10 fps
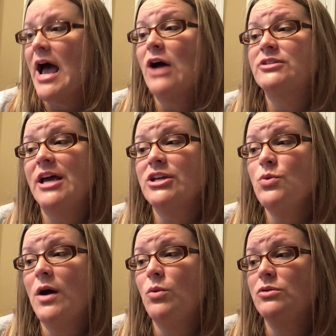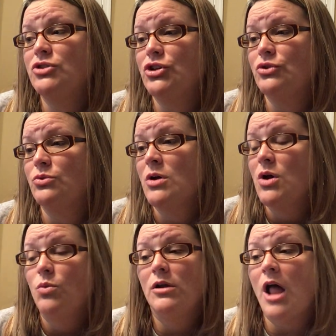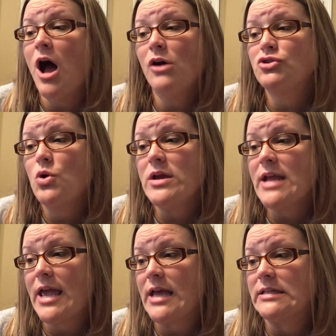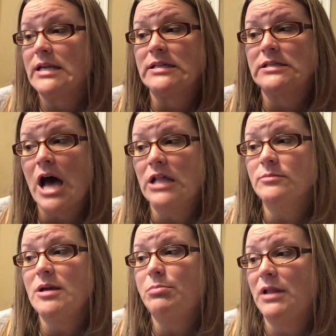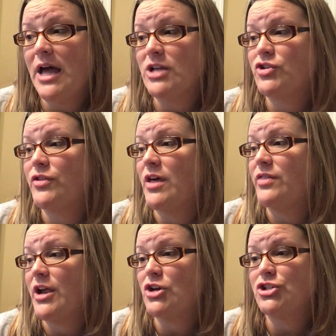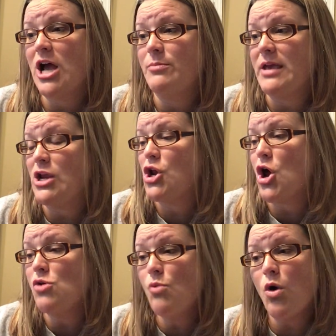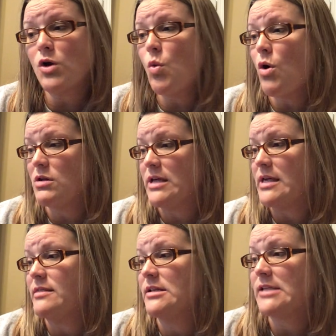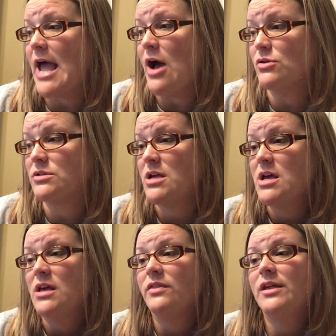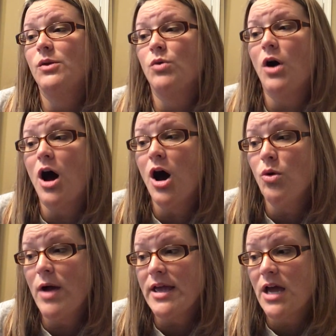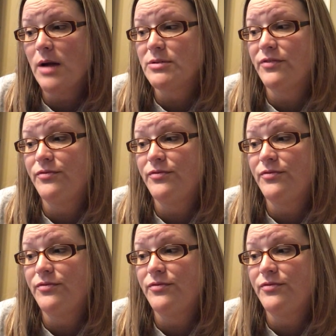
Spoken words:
"I'll tell you what we'll do. We'll all join hands and solemnly pledge that there shall be no more quarreling in this house. Then we'll all walk up